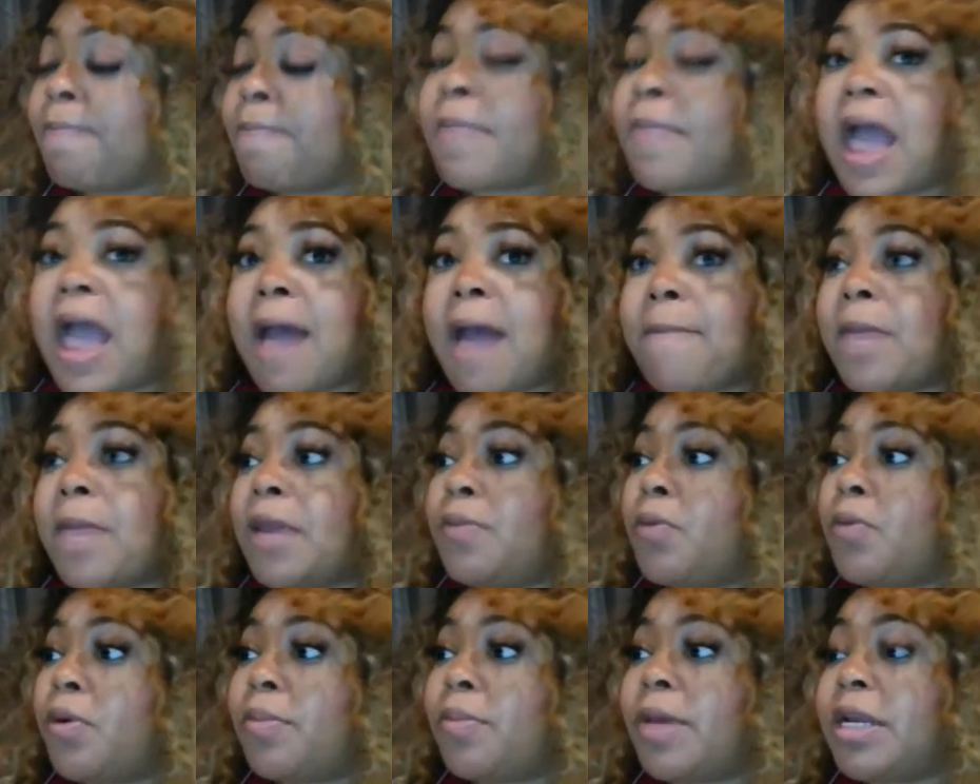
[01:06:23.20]
I make
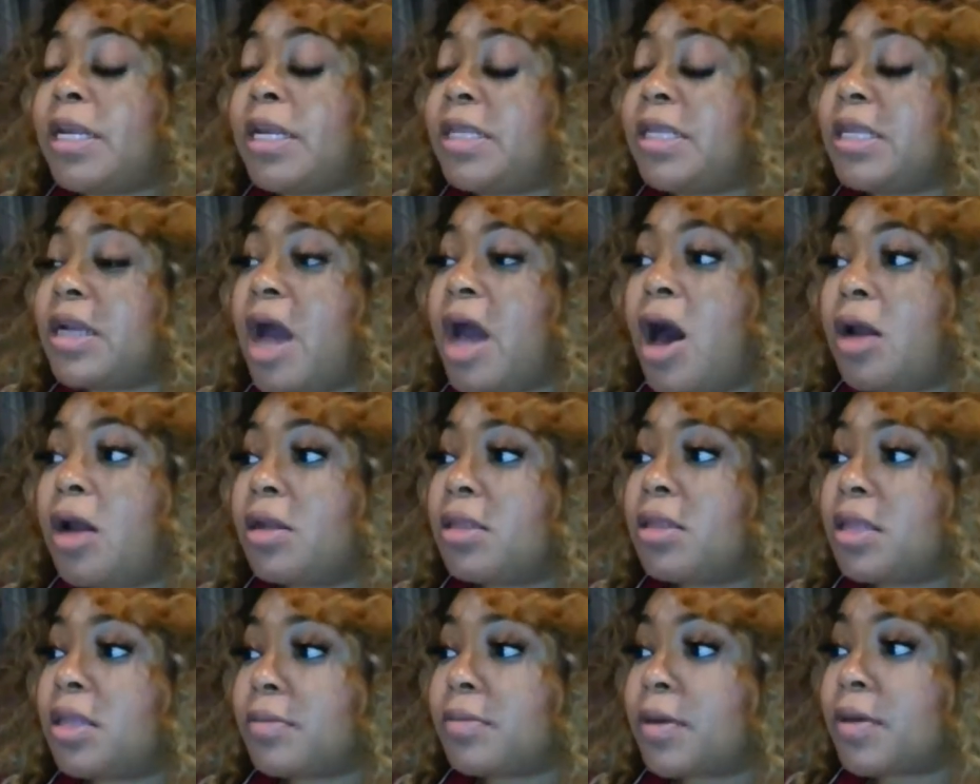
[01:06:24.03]
more money than all of
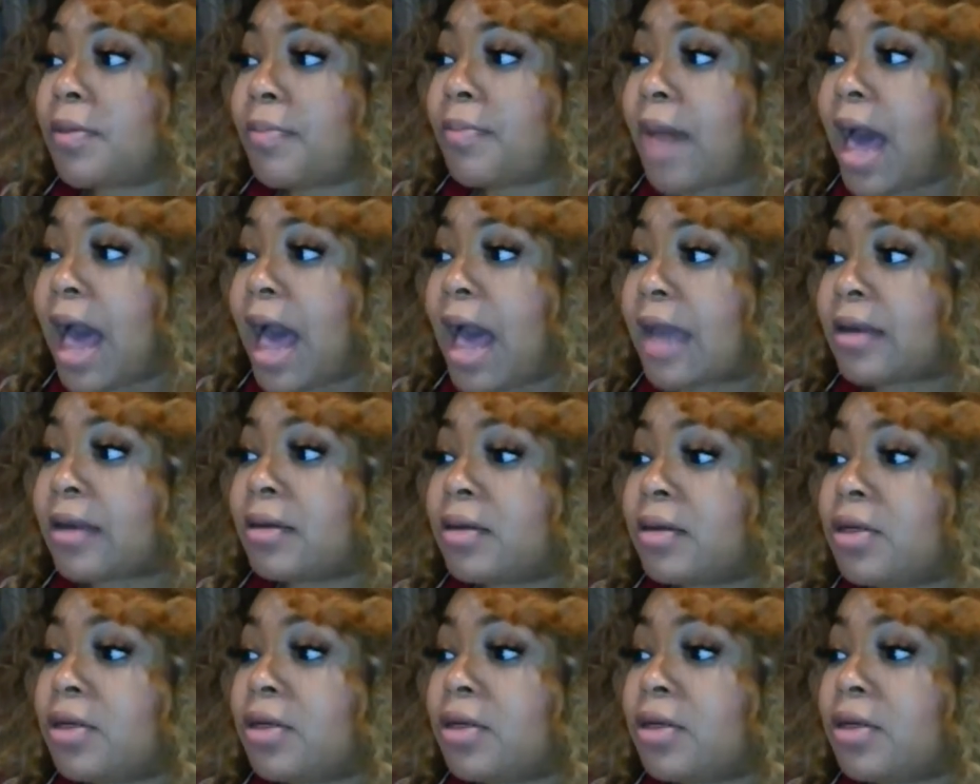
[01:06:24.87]
them combined.